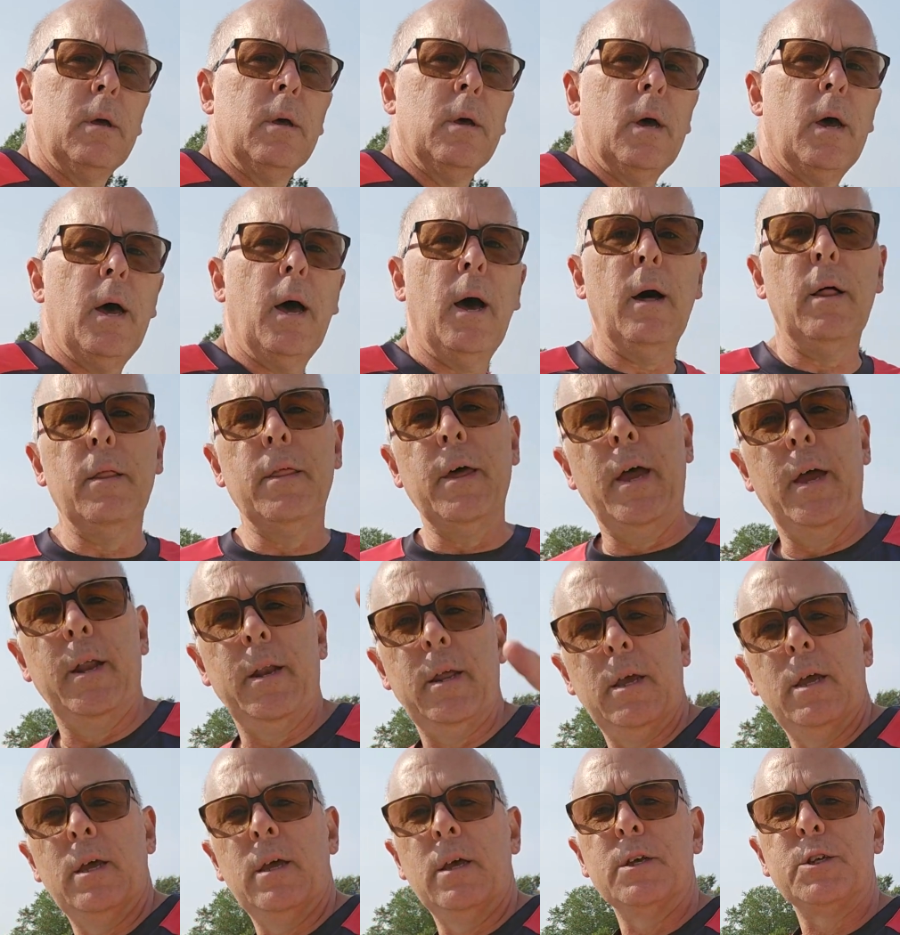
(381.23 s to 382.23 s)
how that
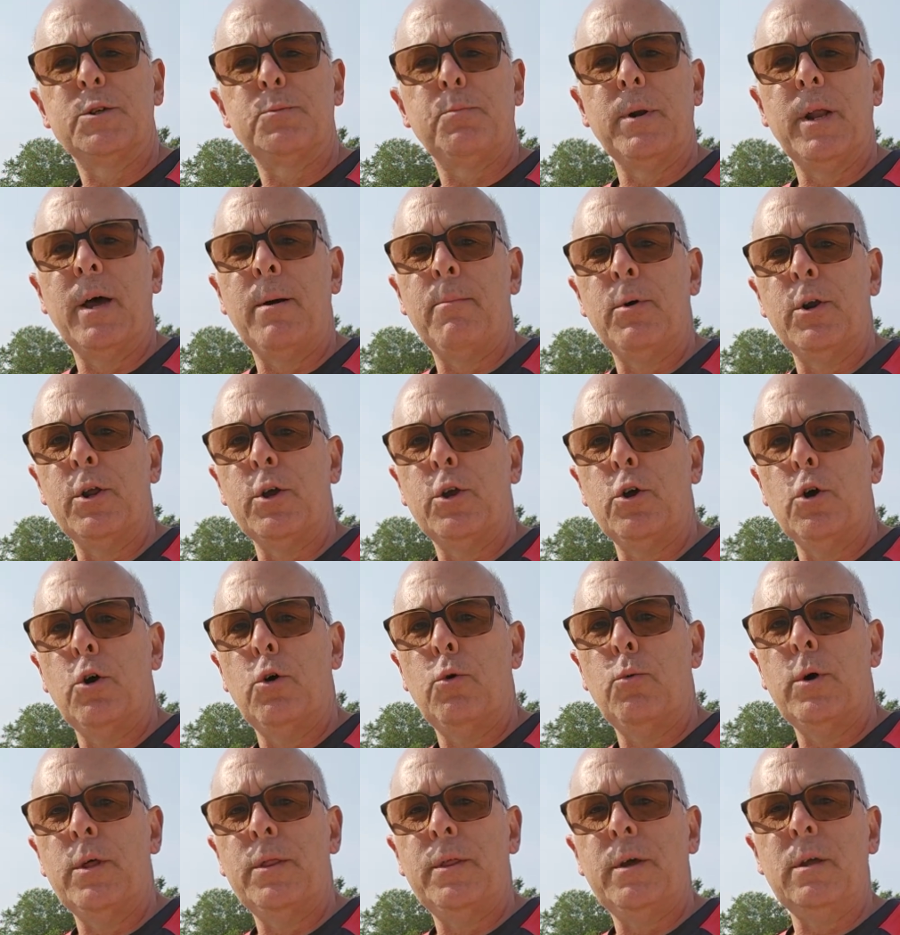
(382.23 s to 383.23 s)
is, but I'm going to go
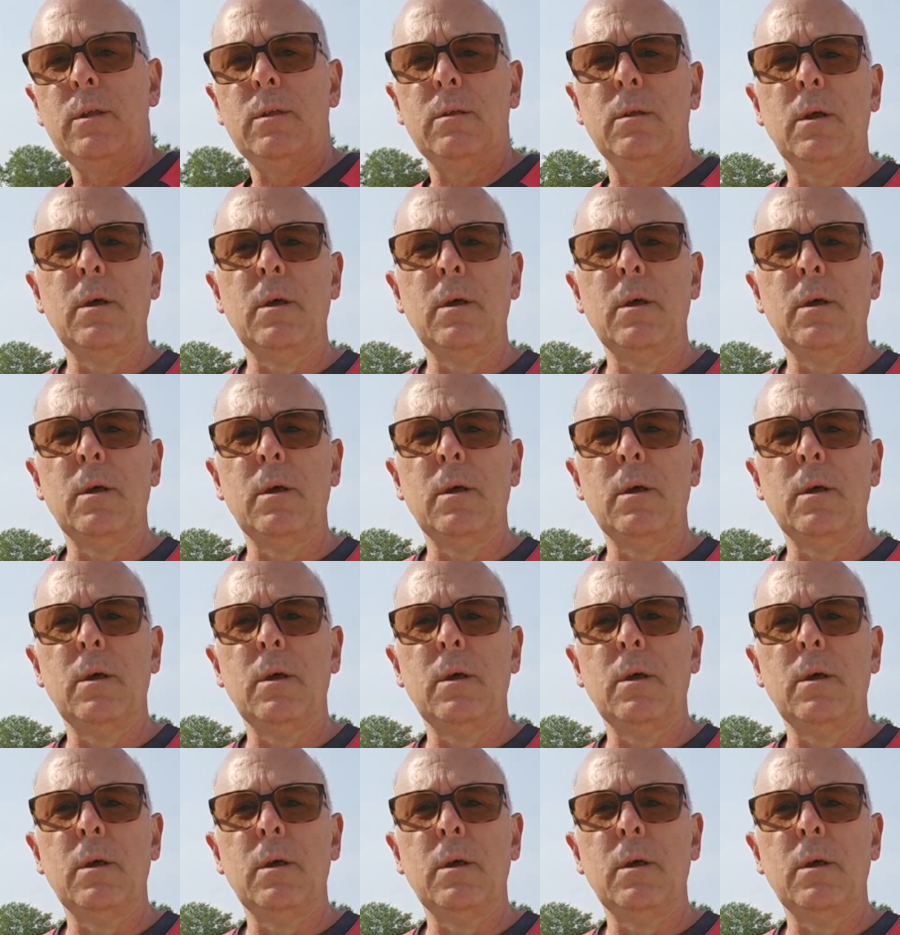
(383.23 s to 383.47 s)
with it.